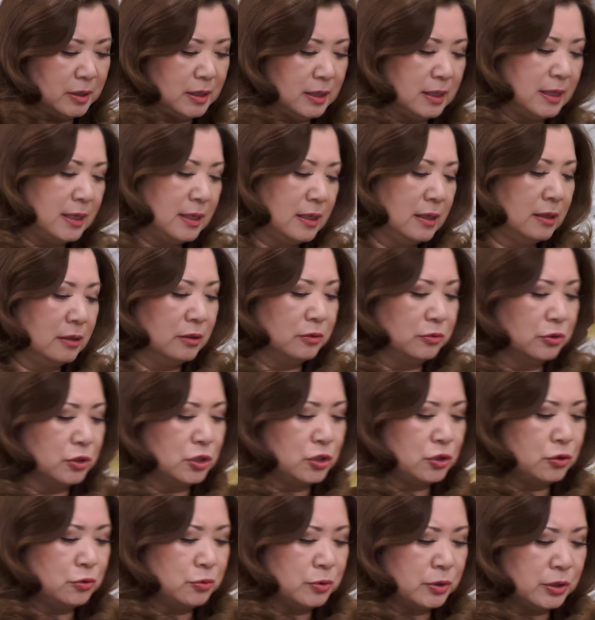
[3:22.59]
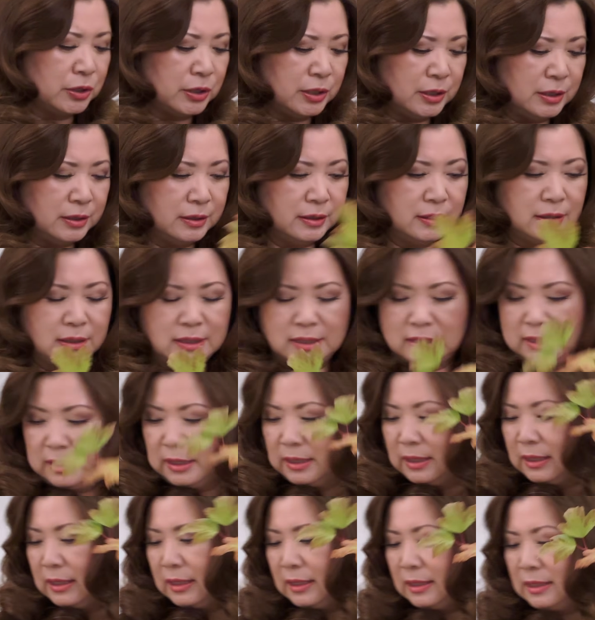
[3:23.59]
to cut it a little shorter,
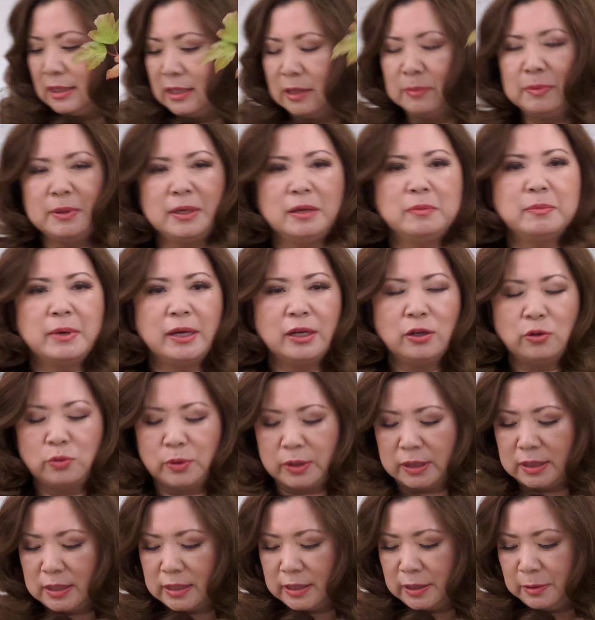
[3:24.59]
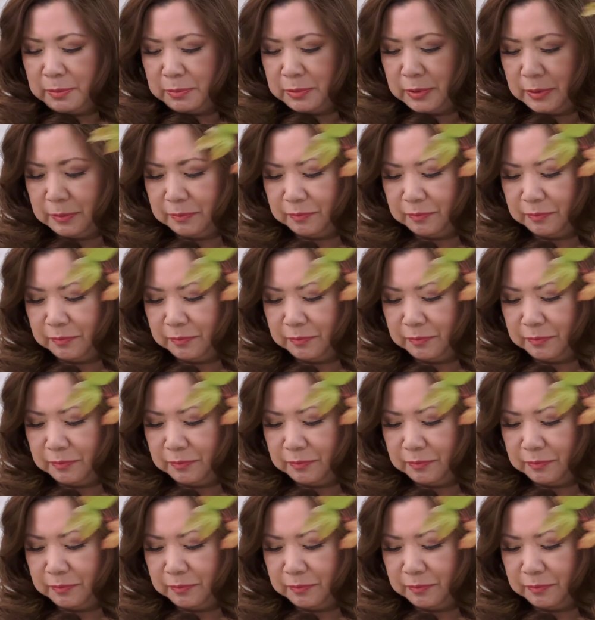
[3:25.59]
dip it in my quick dip,